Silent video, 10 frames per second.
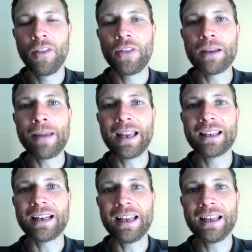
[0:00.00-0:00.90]
they make
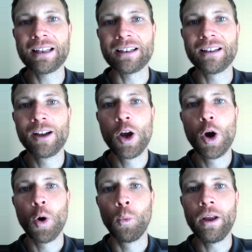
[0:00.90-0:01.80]
it in
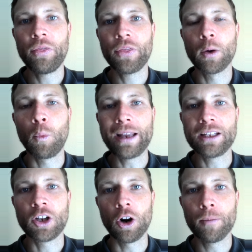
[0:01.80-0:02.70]
with their
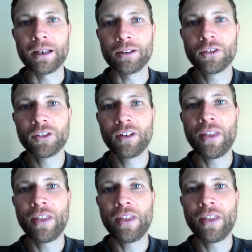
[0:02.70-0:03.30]
white garments.